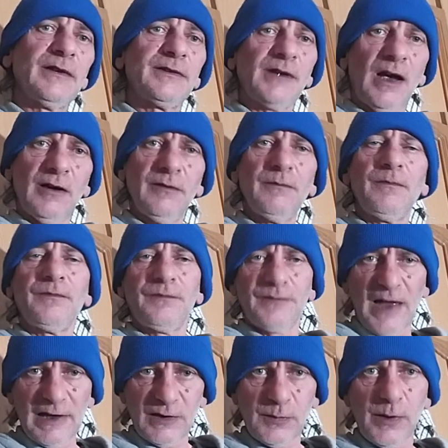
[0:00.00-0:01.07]
So
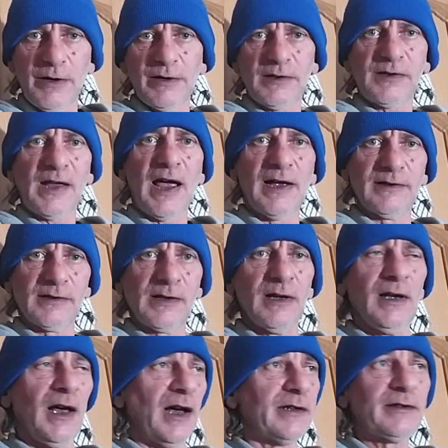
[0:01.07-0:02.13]
that's where it stands.
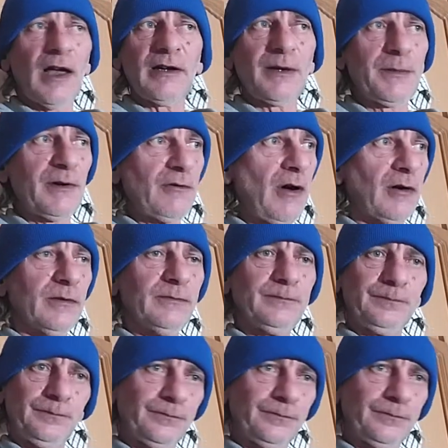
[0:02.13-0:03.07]
And don't get me wrong,